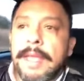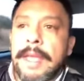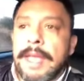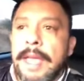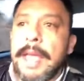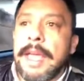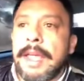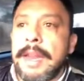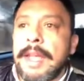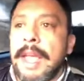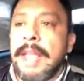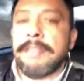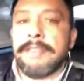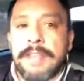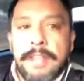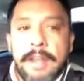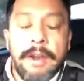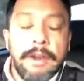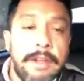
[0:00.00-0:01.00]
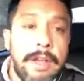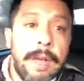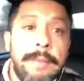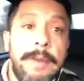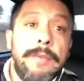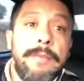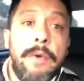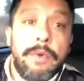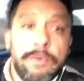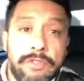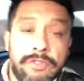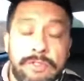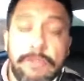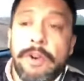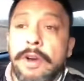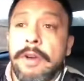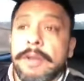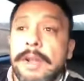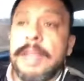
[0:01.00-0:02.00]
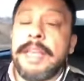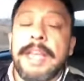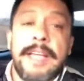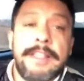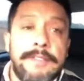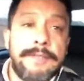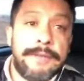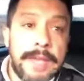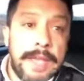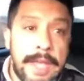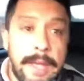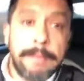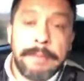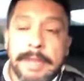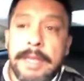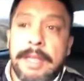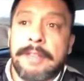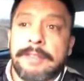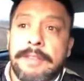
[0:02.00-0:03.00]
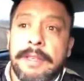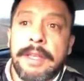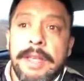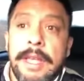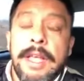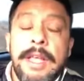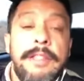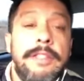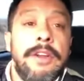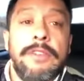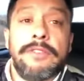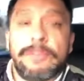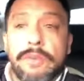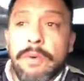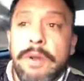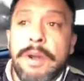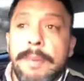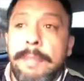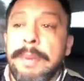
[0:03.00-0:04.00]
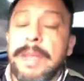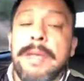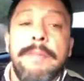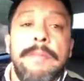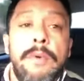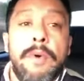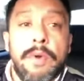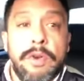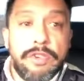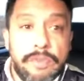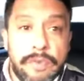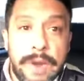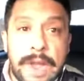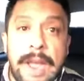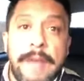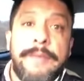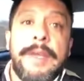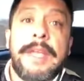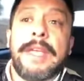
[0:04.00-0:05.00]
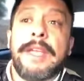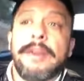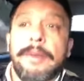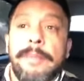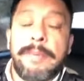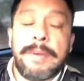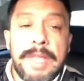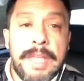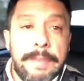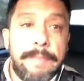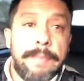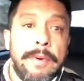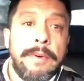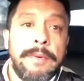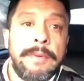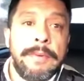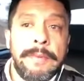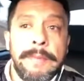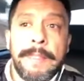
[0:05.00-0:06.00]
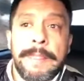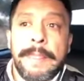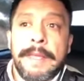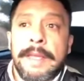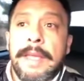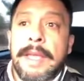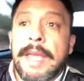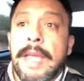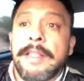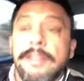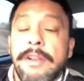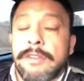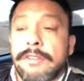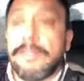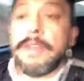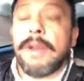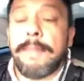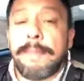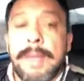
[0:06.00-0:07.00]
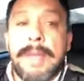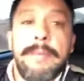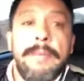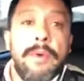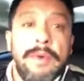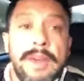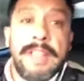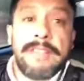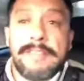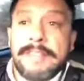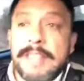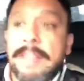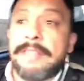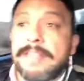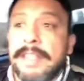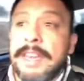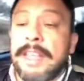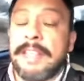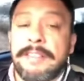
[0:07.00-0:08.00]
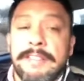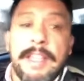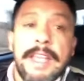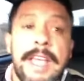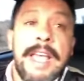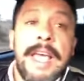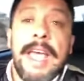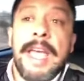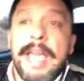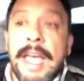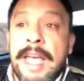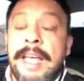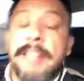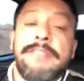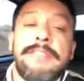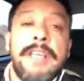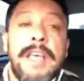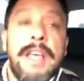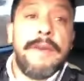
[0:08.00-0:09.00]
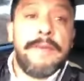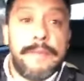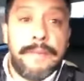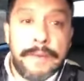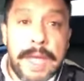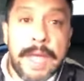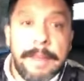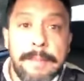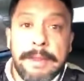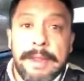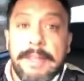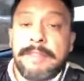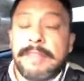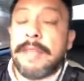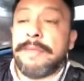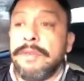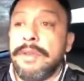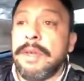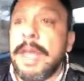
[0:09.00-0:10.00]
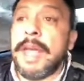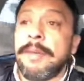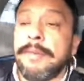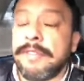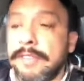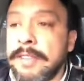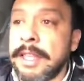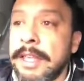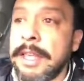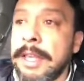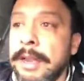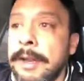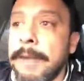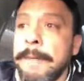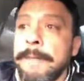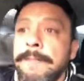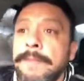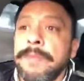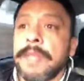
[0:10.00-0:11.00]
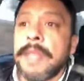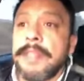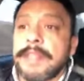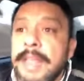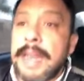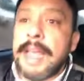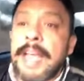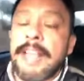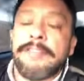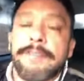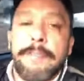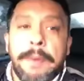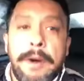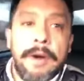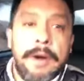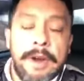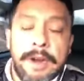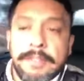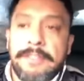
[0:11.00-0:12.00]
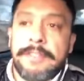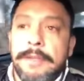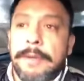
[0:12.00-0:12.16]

And as they are coming more strongly as families, there's going to be more trafficking of people, and there's going to be more necessities as families. As you have seen, the last part